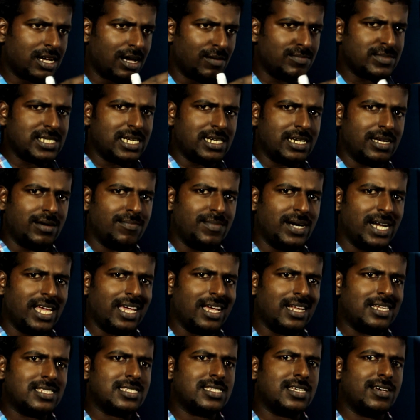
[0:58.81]
Comes under
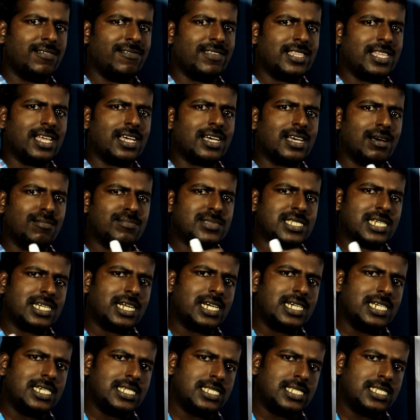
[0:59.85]
medicals. Everything comes under